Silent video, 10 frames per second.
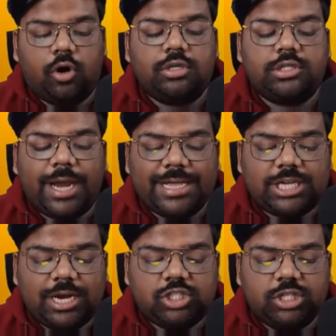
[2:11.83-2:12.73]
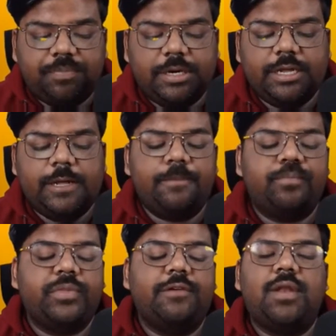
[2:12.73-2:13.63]
on try ChatGPT.
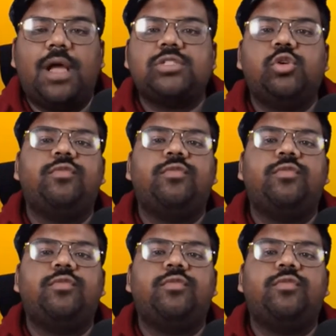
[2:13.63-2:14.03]
They will ask you